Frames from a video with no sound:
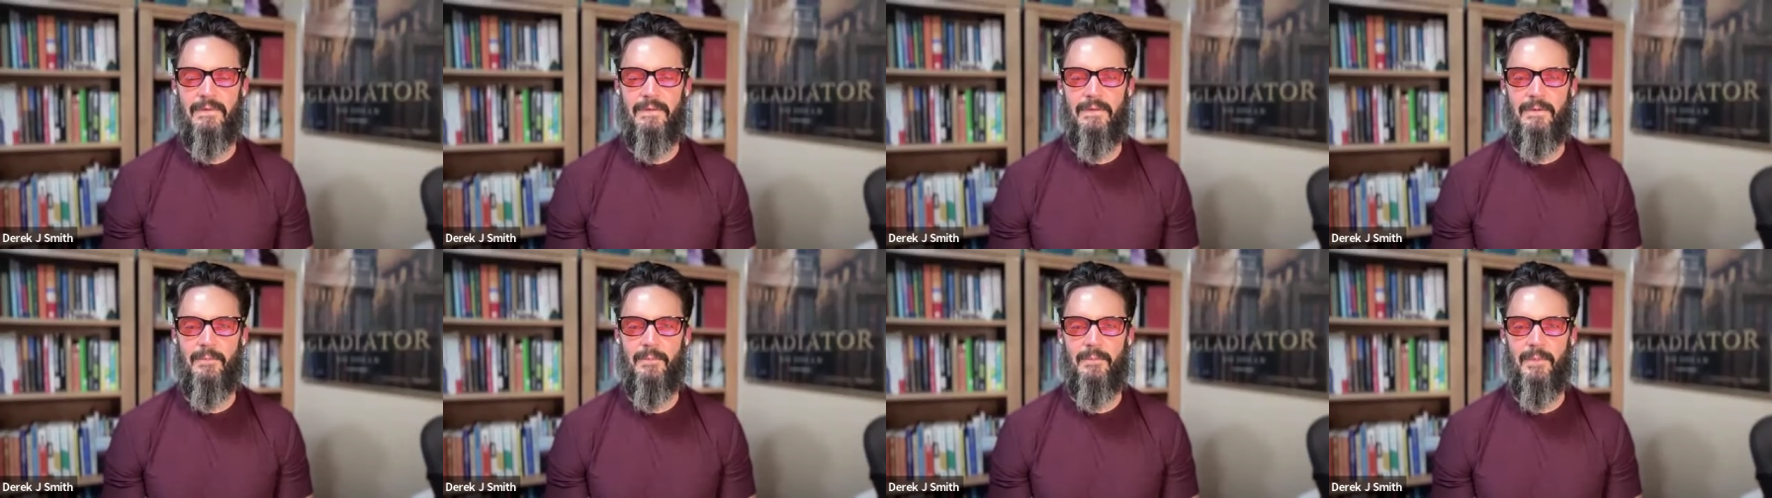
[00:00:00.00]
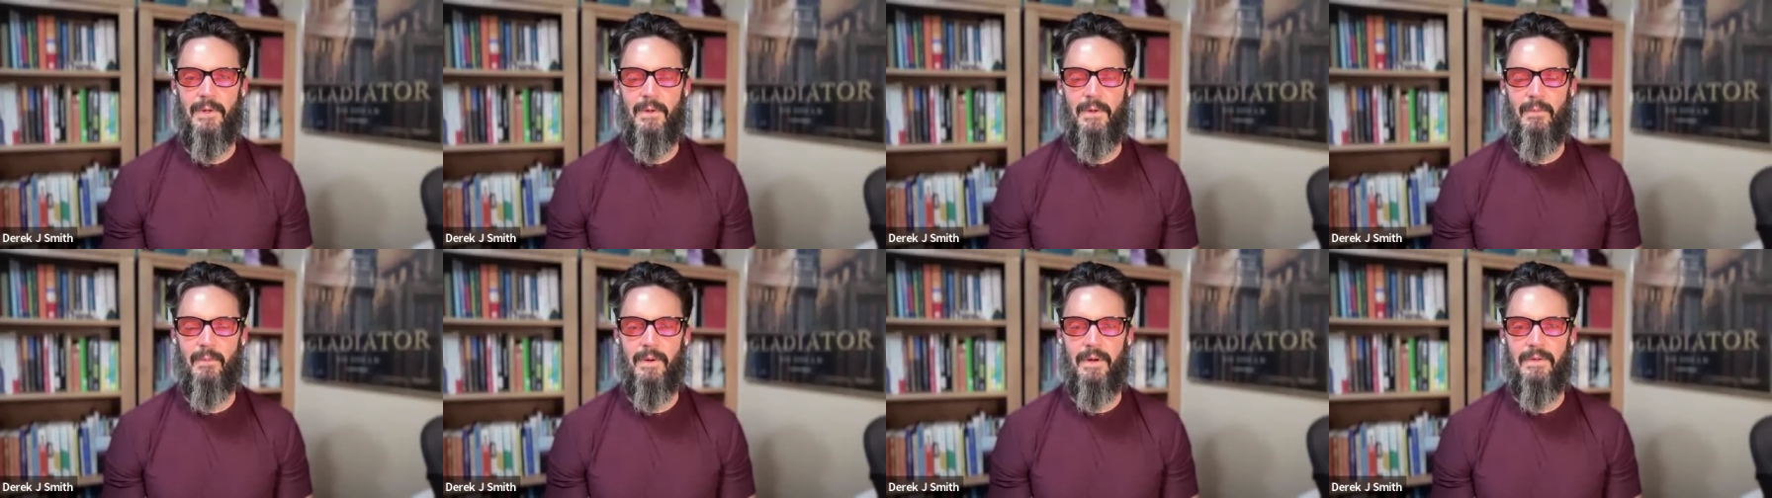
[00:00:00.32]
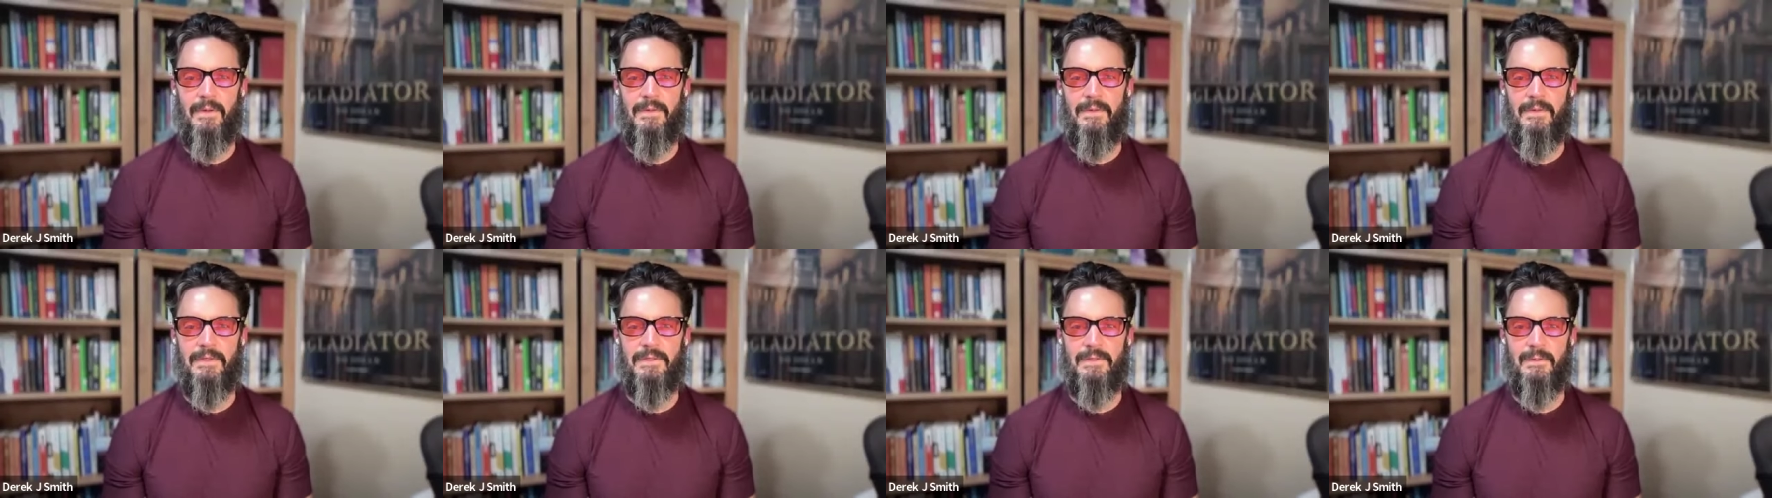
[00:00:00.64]
You can be
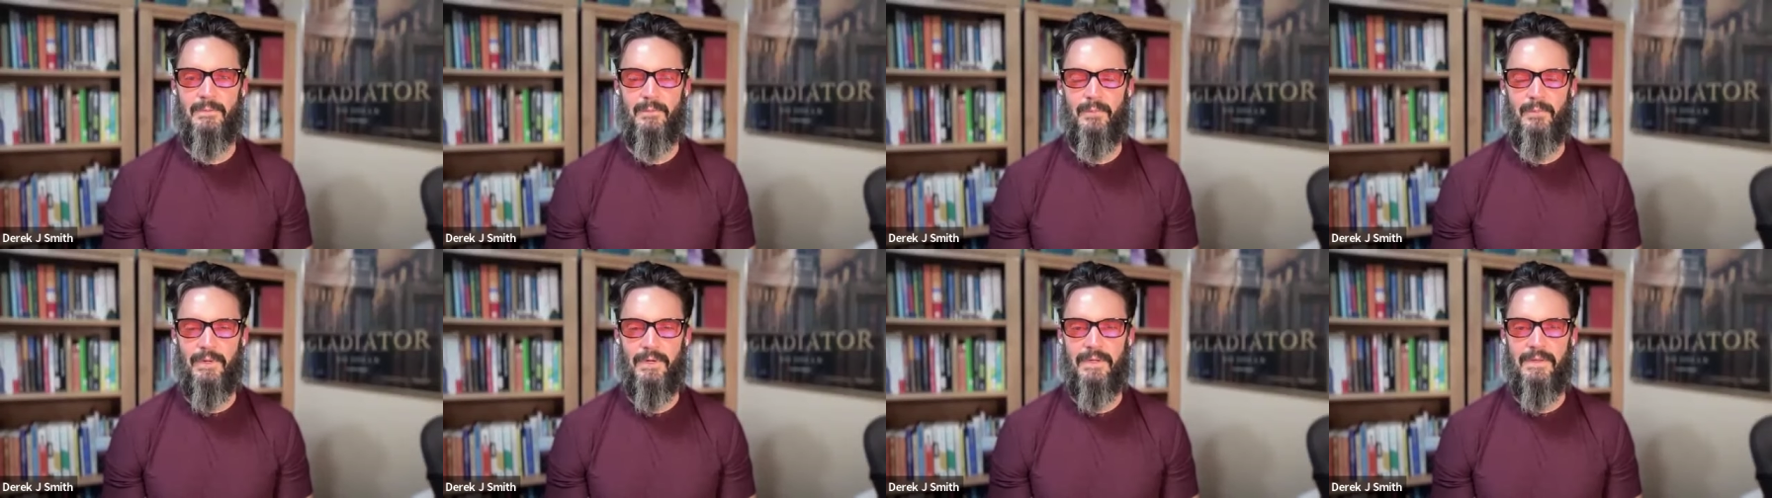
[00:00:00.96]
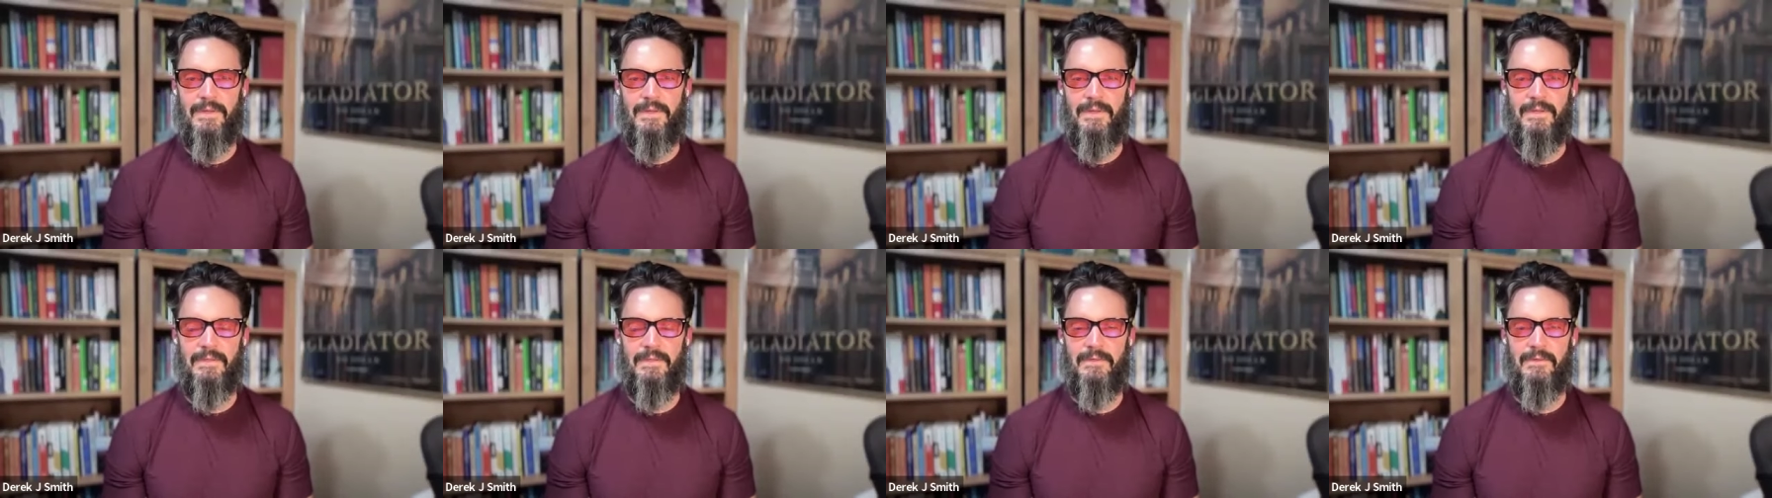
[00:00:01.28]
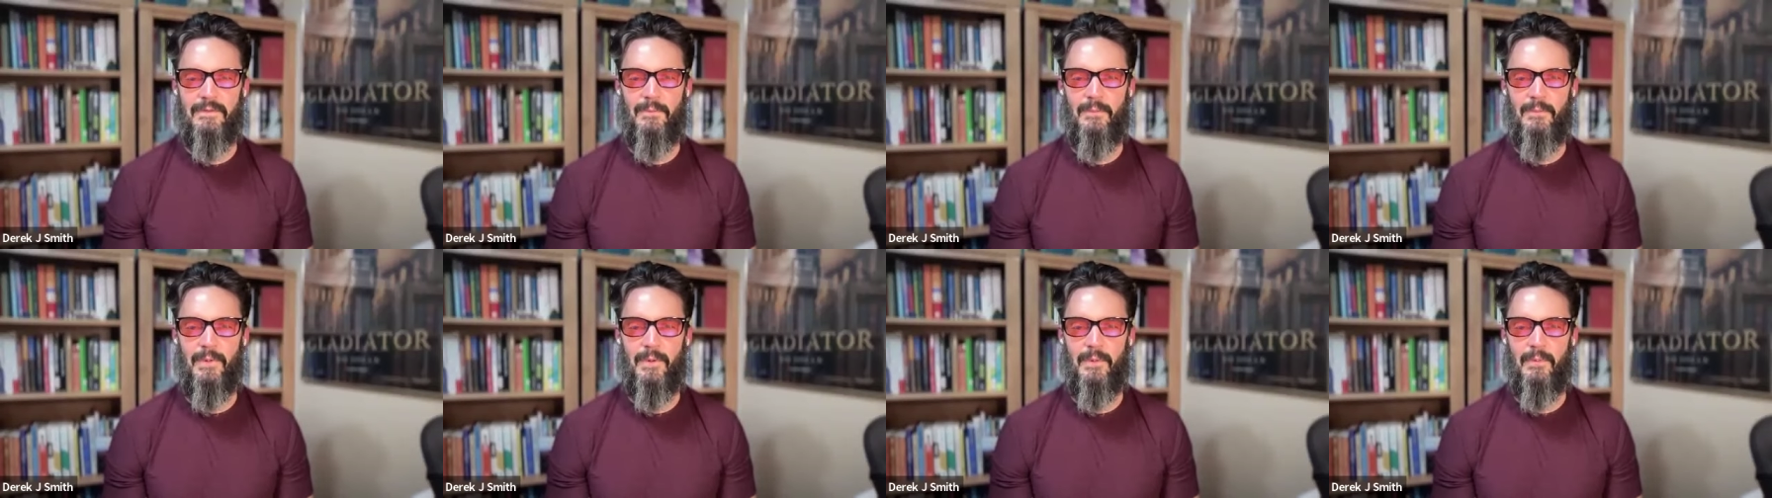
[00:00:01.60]
aware that you're
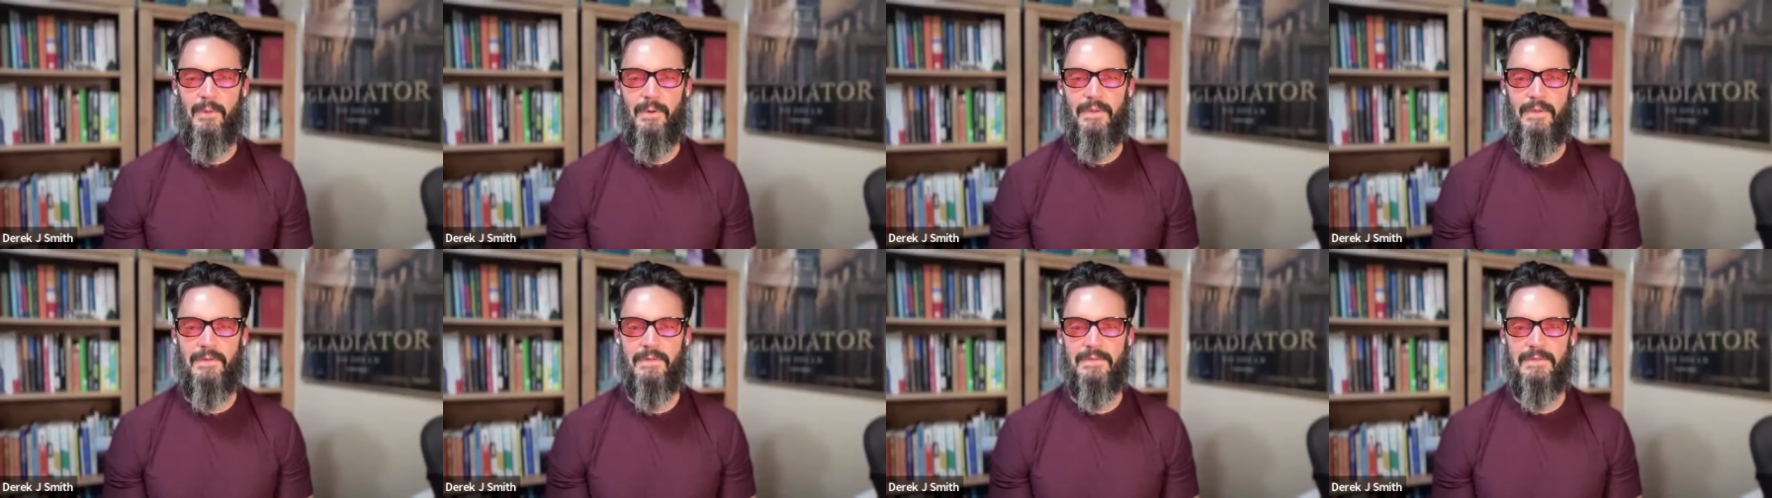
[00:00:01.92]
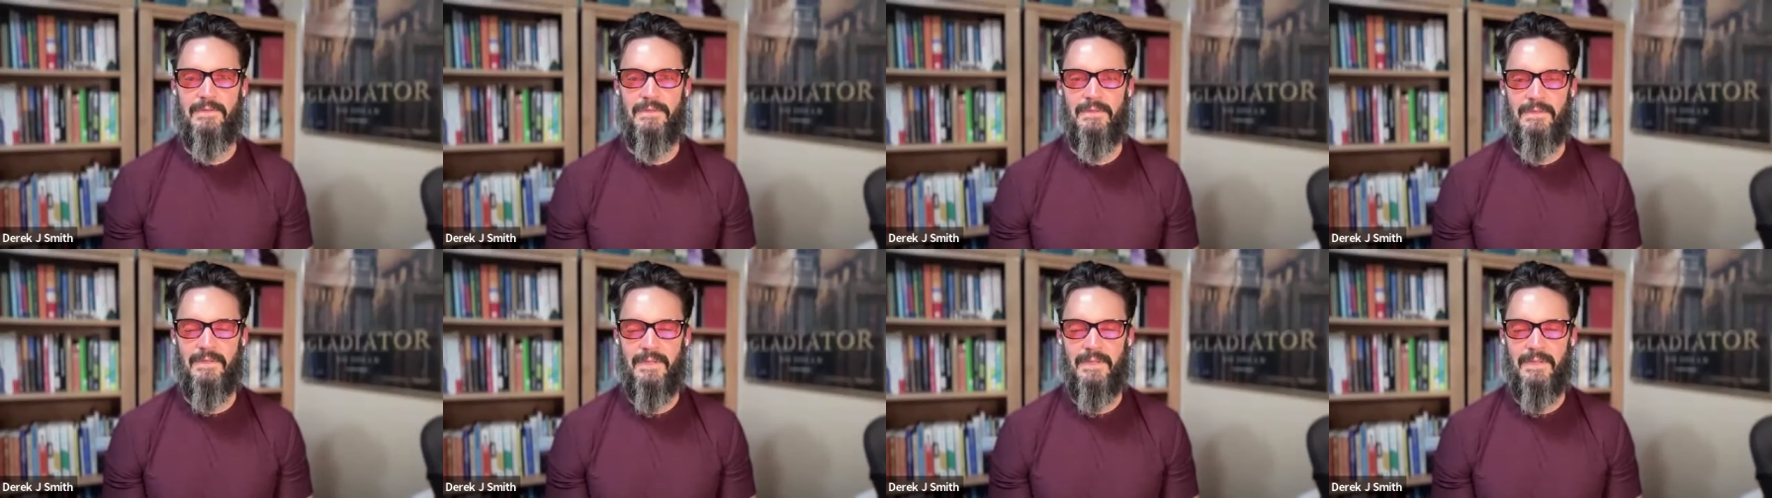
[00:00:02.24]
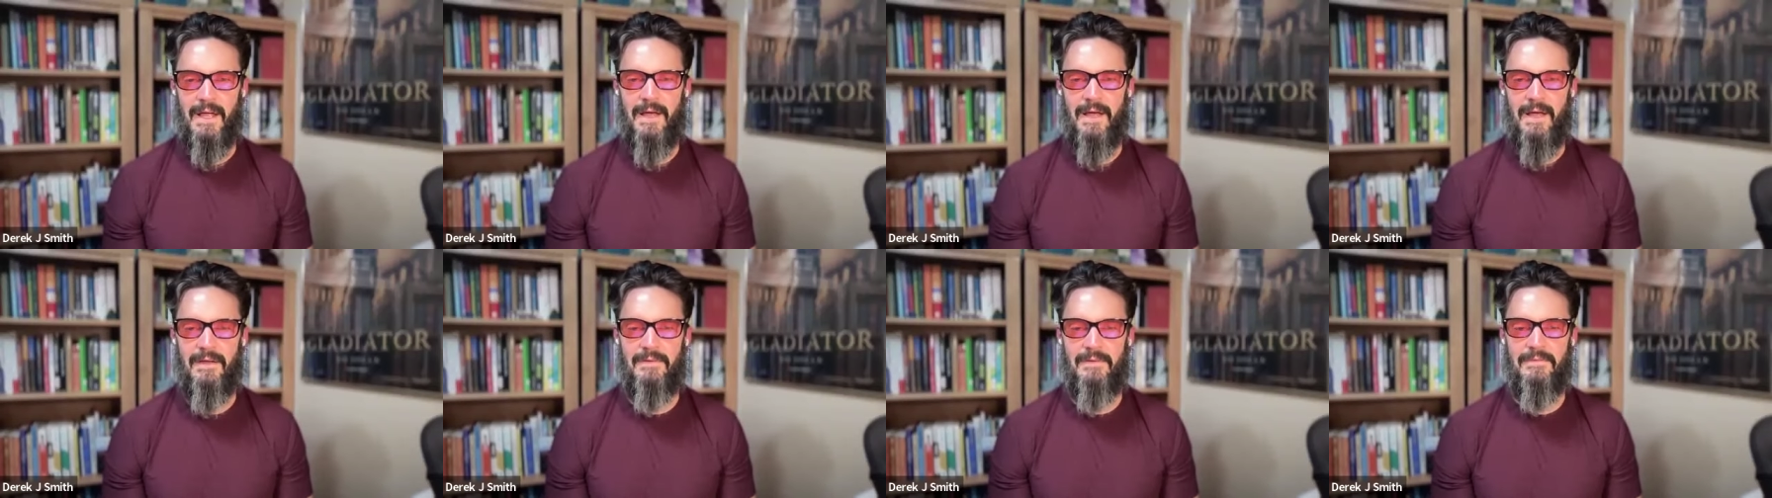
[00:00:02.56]
breathing. You can be aware that you're
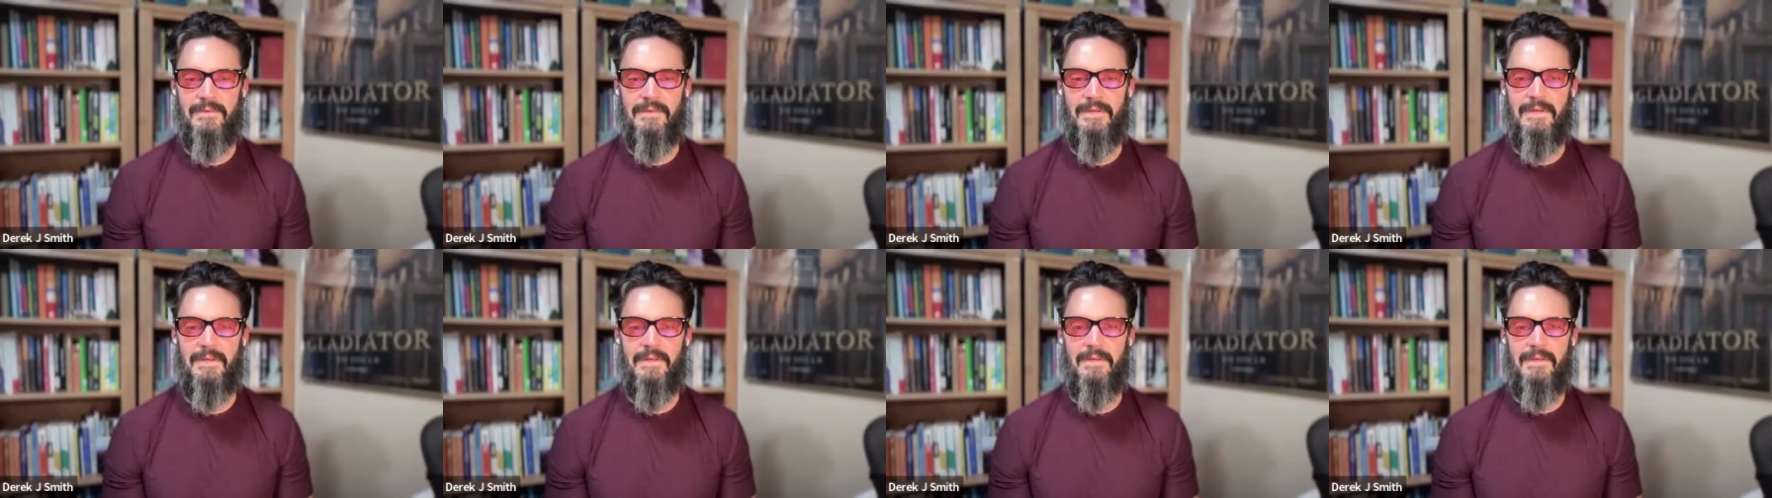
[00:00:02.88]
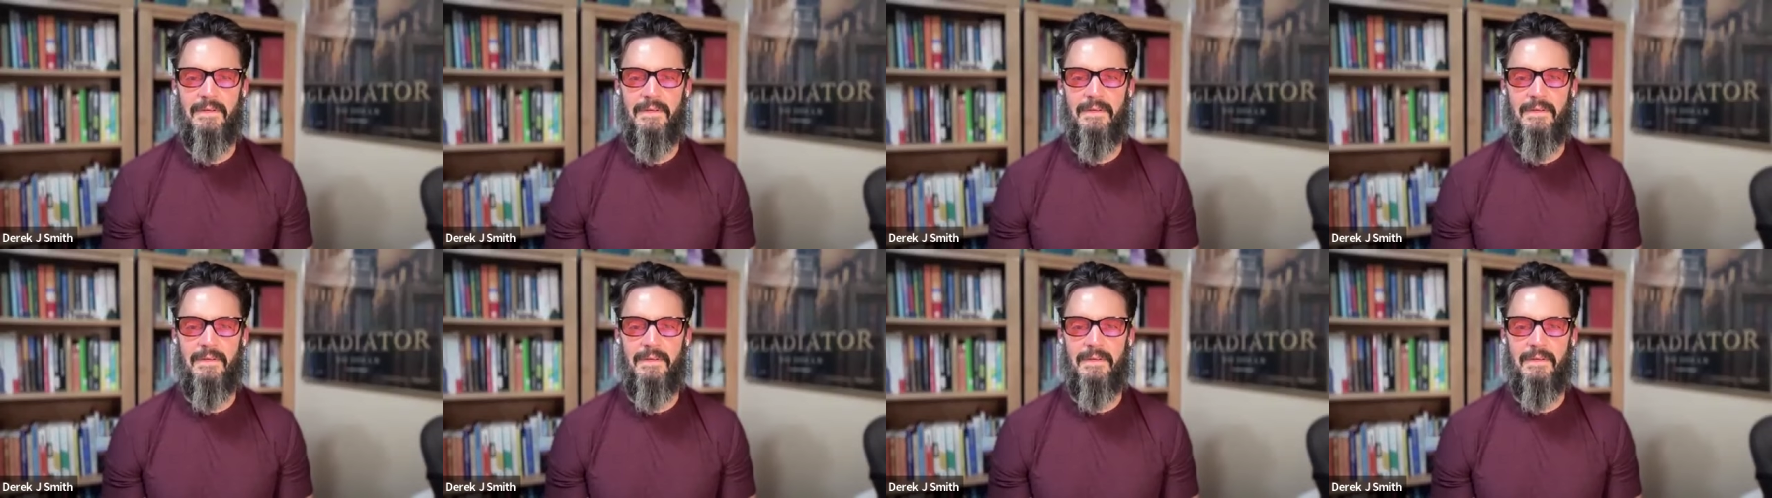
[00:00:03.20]
alive.